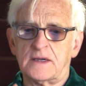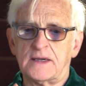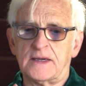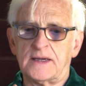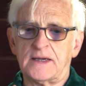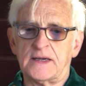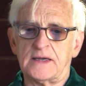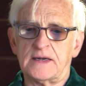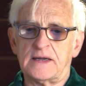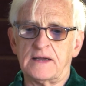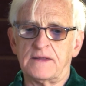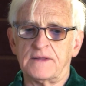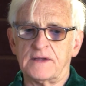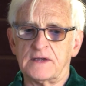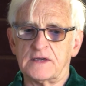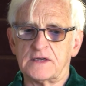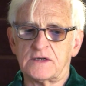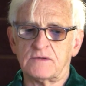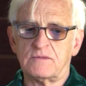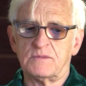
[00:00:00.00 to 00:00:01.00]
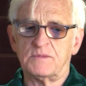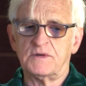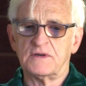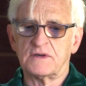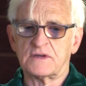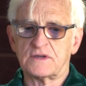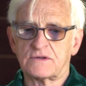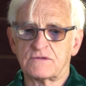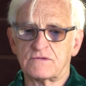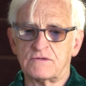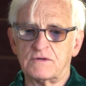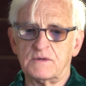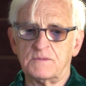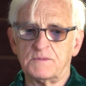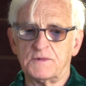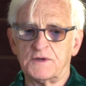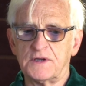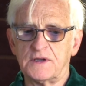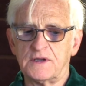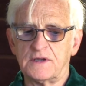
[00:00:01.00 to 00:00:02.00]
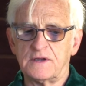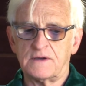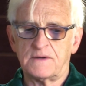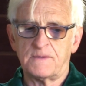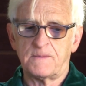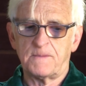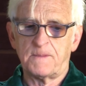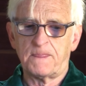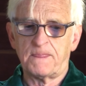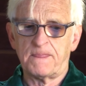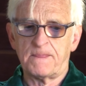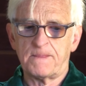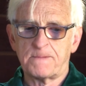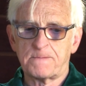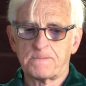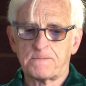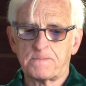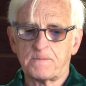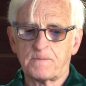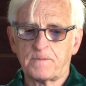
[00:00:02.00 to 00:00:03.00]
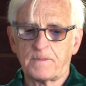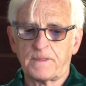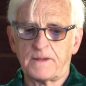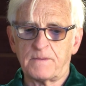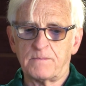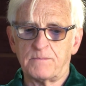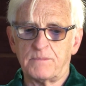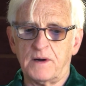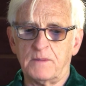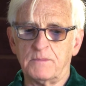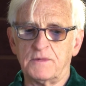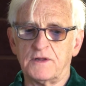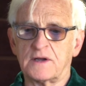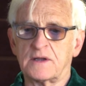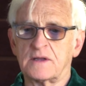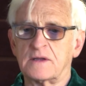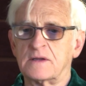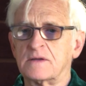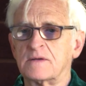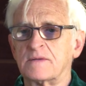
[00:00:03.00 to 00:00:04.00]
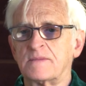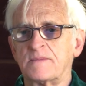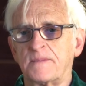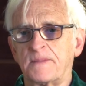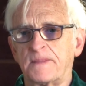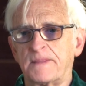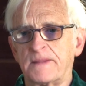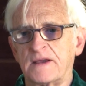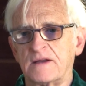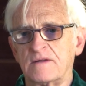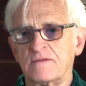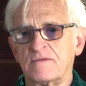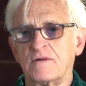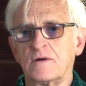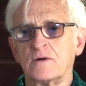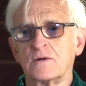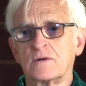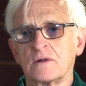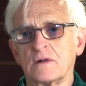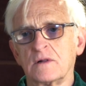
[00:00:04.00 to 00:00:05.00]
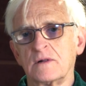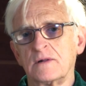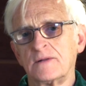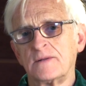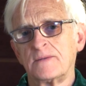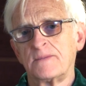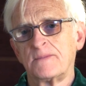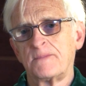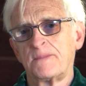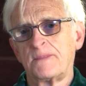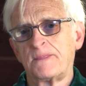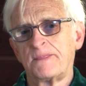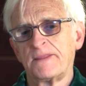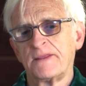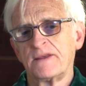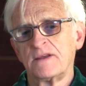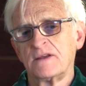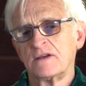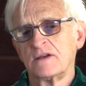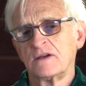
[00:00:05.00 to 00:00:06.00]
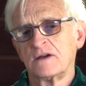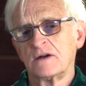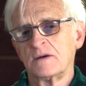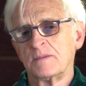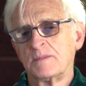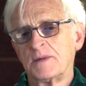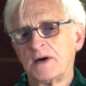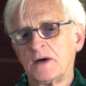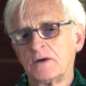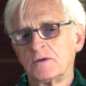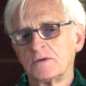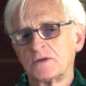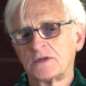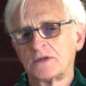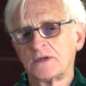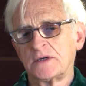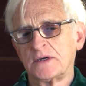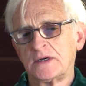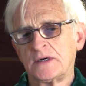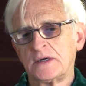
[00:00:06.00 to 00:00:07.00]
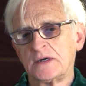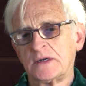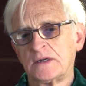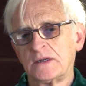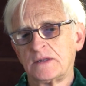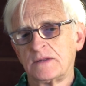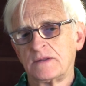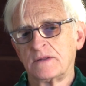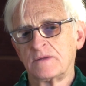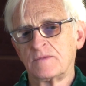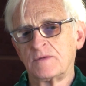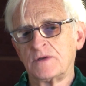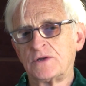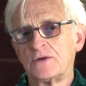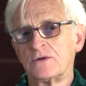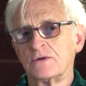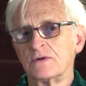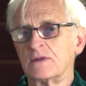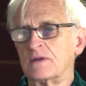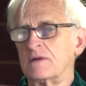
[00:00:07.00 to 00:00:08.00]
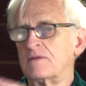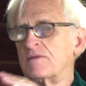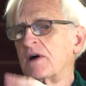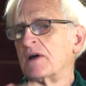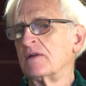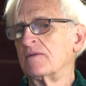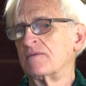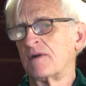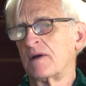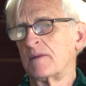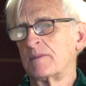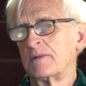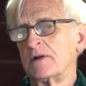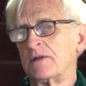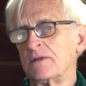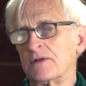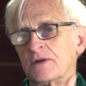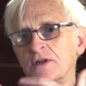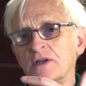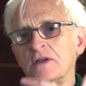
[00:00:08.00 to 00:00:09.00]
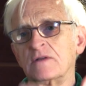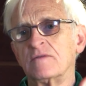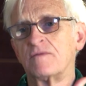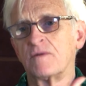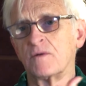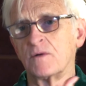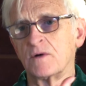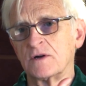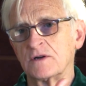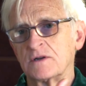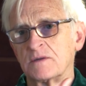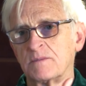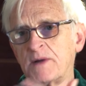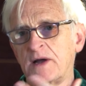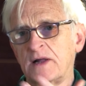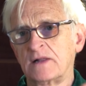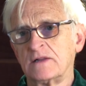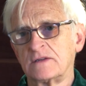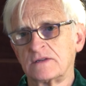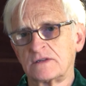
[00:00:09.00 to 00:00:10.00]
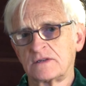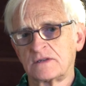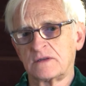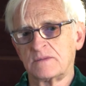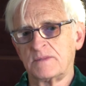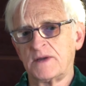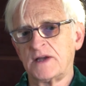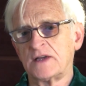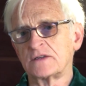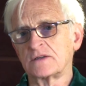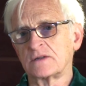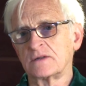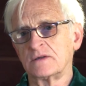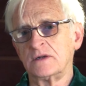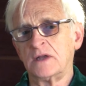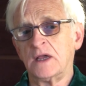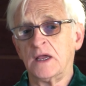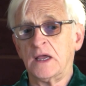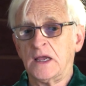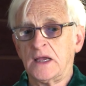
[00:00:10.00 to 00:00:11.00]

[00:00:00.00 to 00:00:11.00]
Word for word: And I think she would be extremely public and vocal about uh, the return of the divine feminine, the need for it to balance the masculine.